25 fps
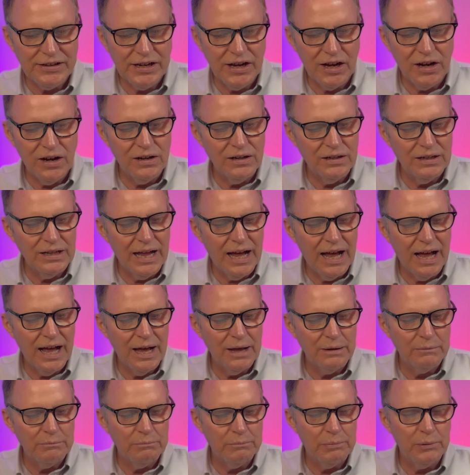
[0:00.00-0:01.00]
y'all
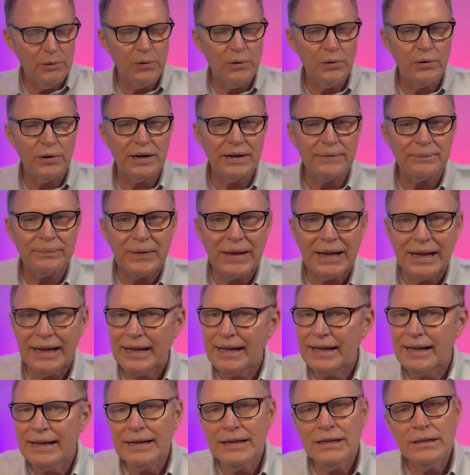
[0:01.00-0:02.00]
on board.
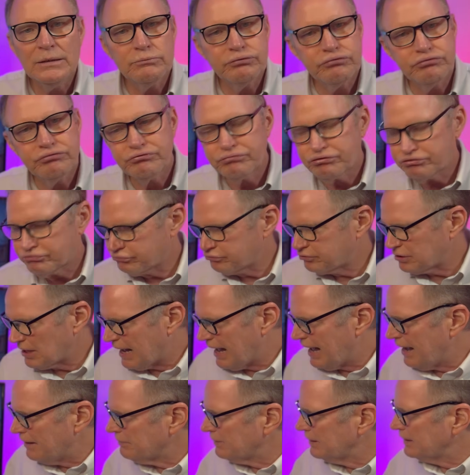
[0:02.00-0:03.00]

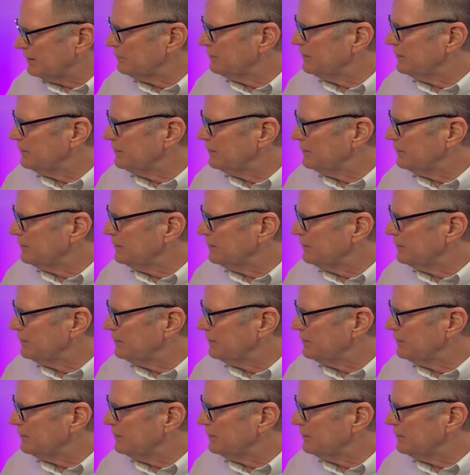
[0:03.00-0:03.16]
I really,